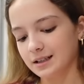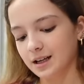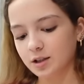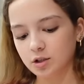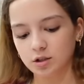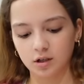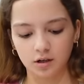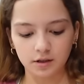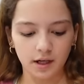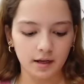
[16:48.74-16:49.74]
it looked good
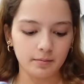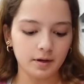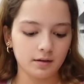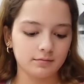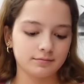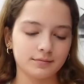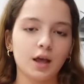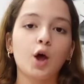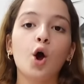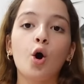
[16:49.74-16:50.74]
online, but
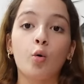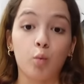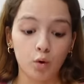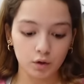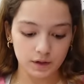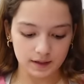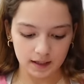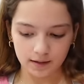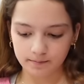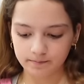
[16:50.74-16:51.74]
we'll
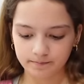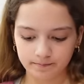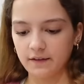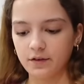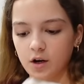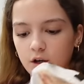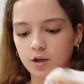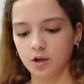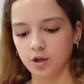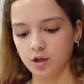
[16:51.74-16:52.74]
see. If not, you
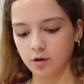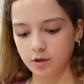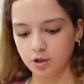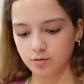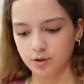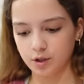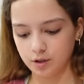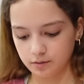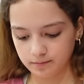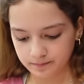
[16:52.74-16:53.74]
know, you can always just return.
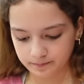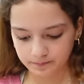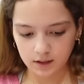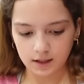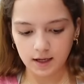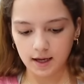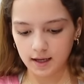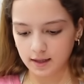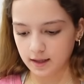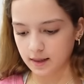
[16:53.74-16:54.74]
Okay,
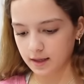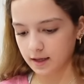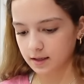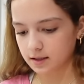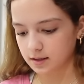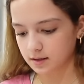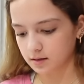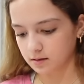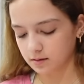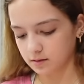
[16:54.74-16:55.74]
and then this.
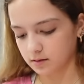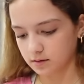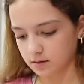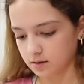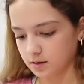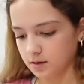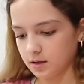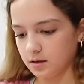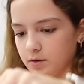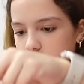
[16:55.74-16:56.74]

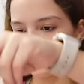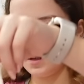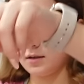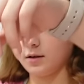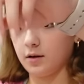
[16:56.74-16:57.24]
What is this?